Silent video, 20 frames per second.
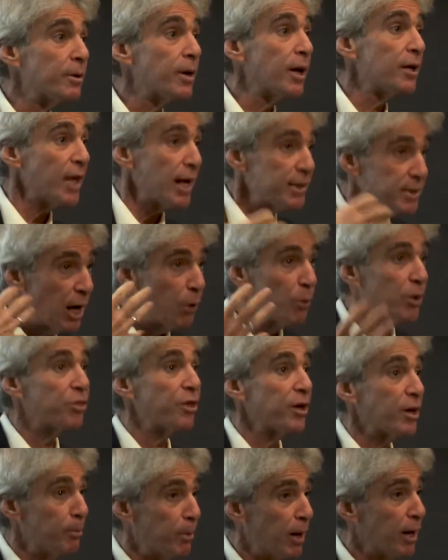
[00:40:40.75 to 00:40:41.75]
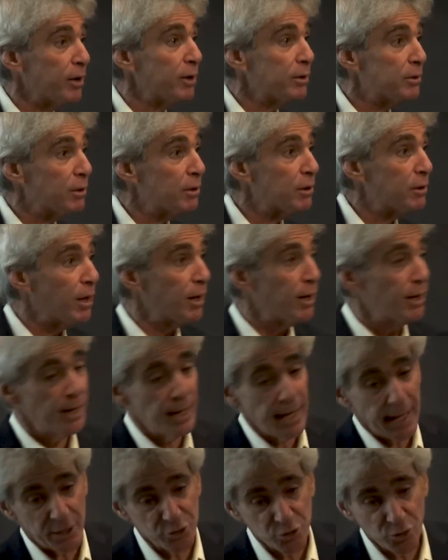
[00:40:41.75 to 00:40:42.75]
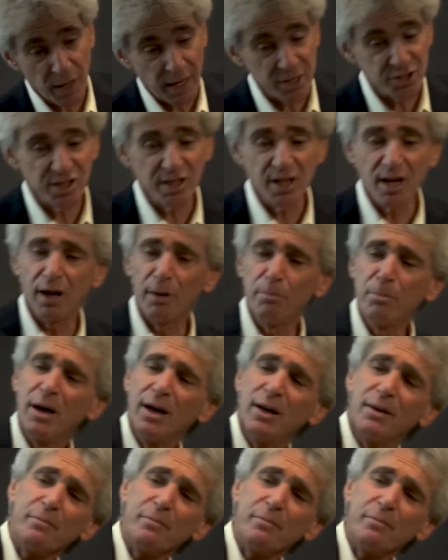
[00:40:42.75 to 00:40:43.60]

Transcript: And that's how we think about it, that an enhancer has to come